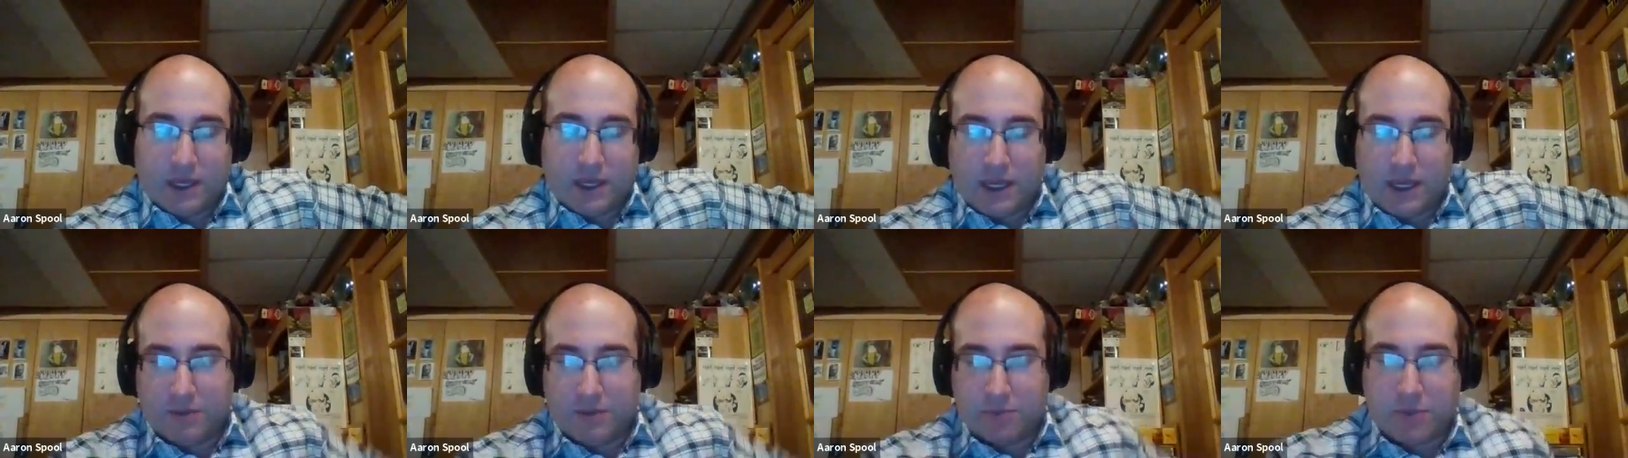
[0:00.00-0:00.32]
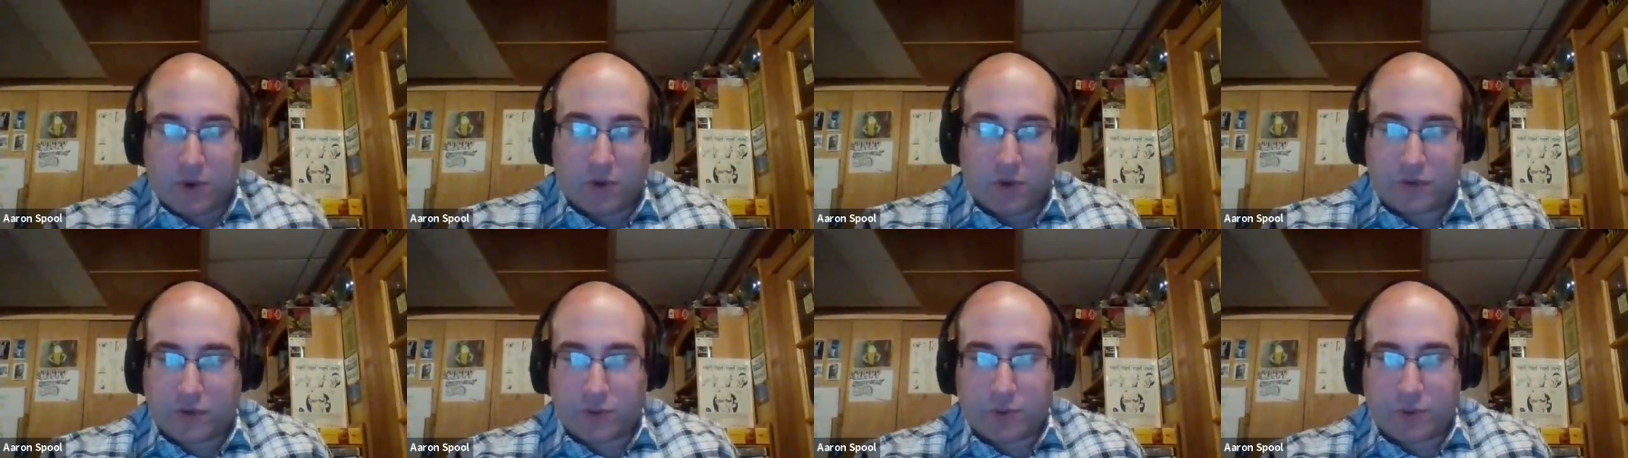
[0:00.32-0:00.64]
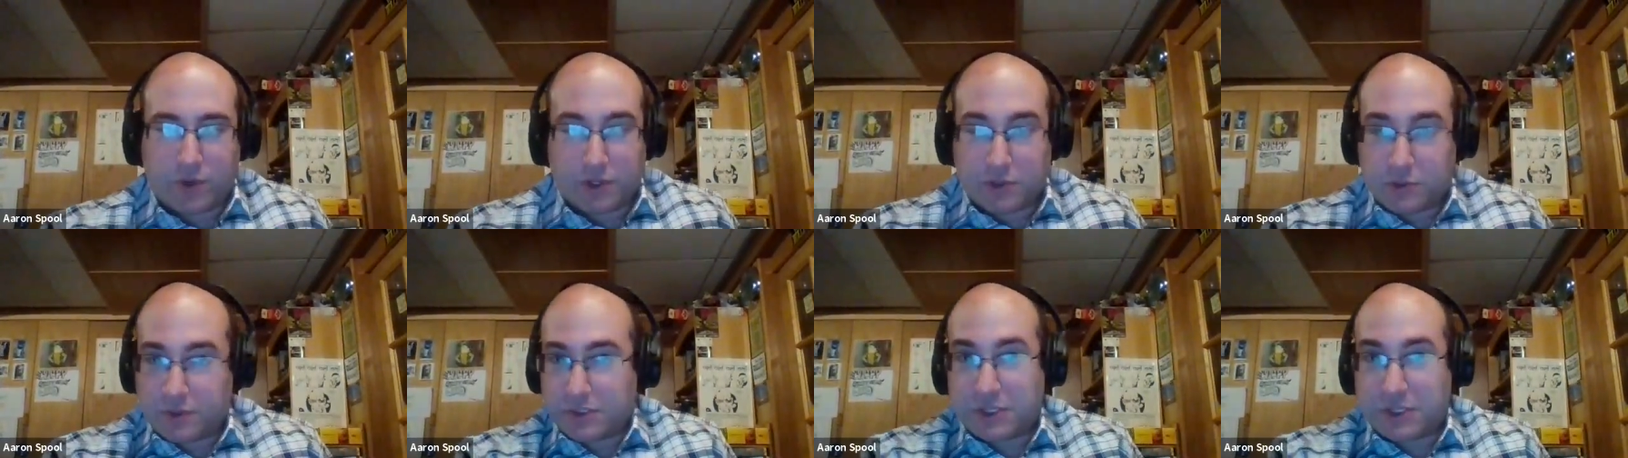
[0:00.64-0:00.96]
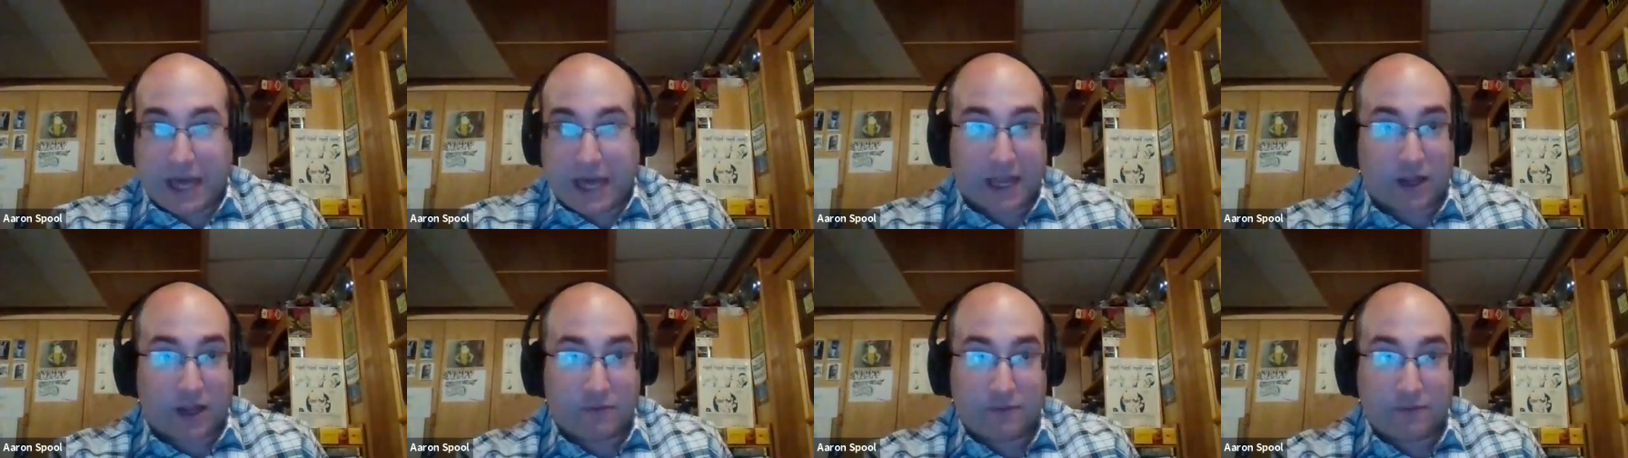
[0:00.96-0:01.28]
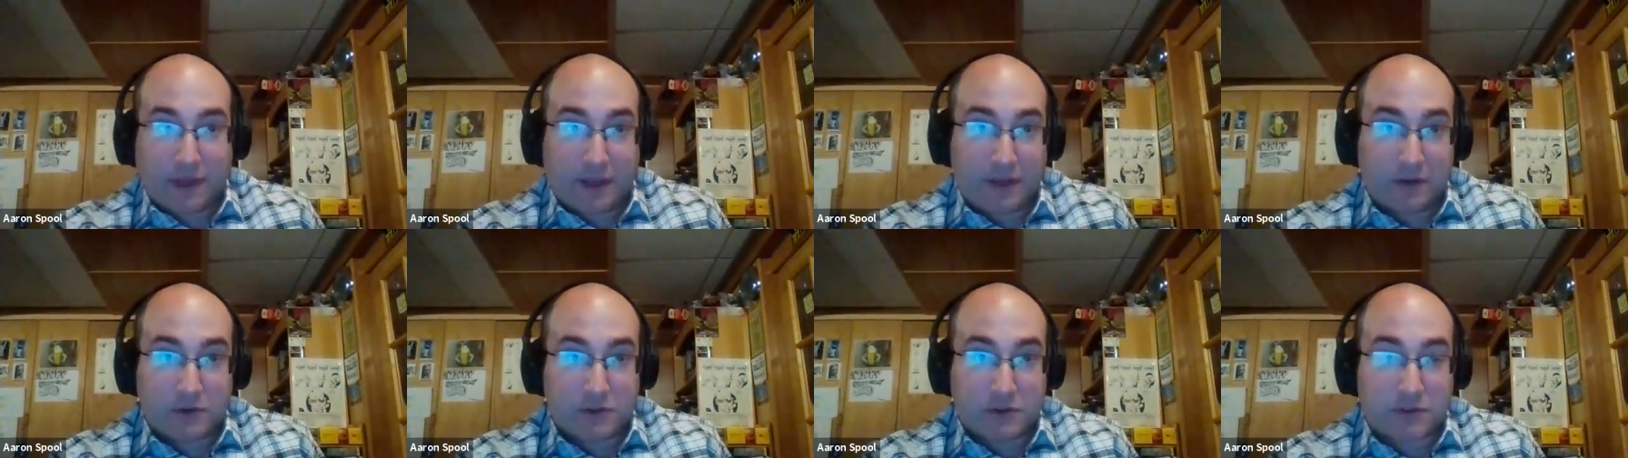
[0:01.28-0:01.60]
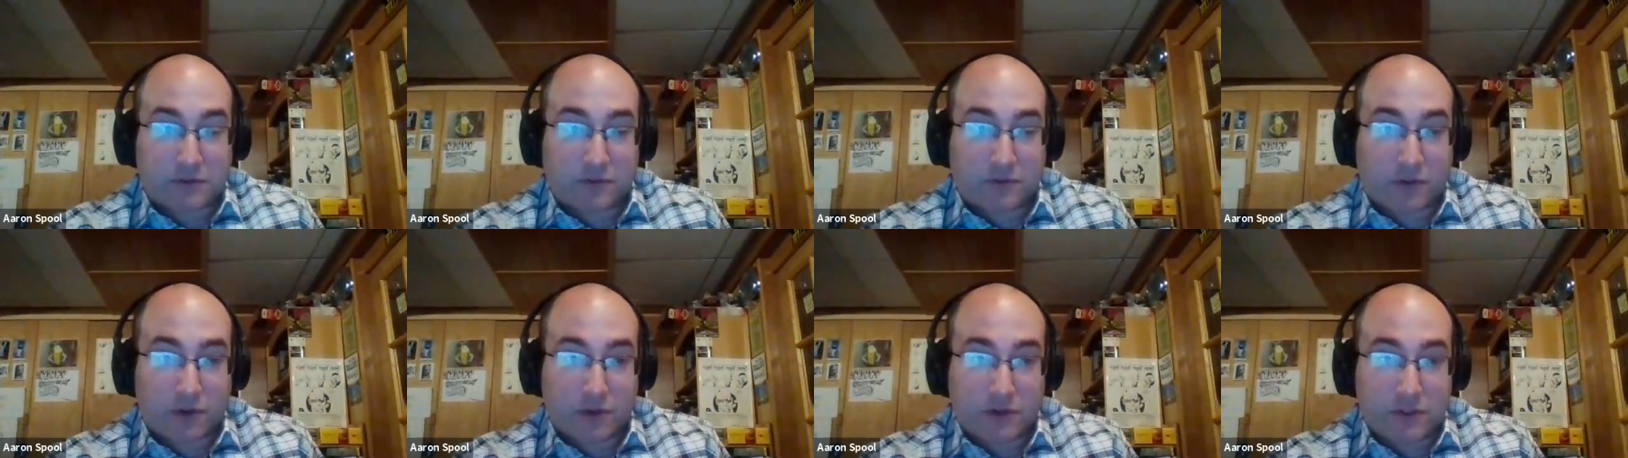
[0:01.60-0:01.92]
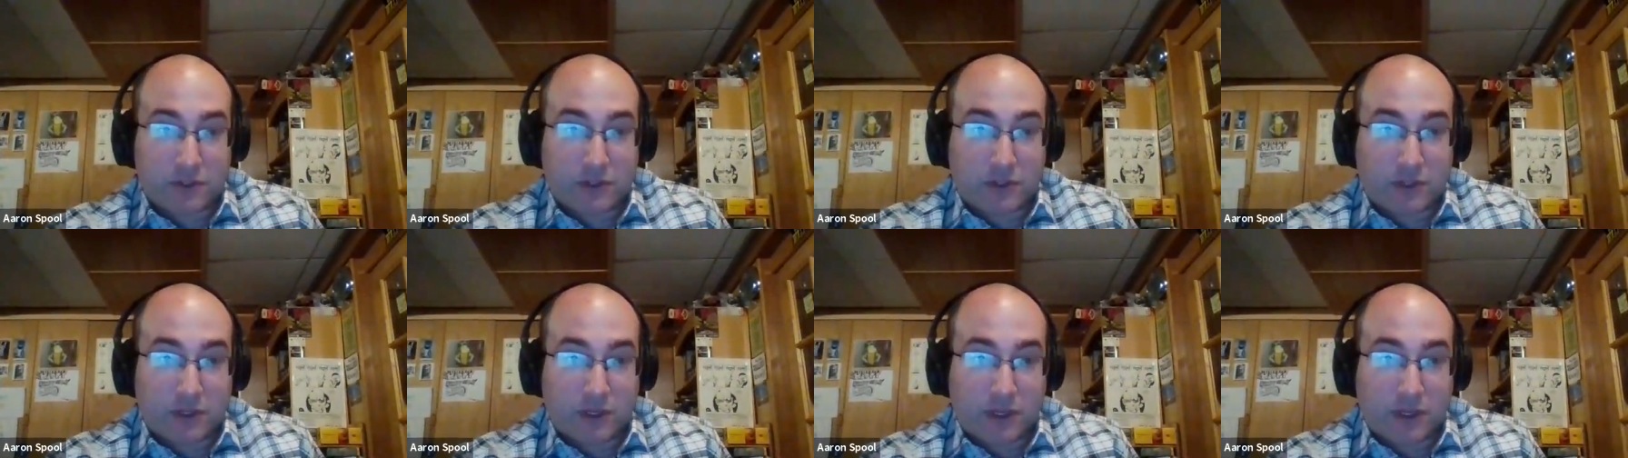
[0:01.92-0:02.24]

in both arenas? We tackle vendors first.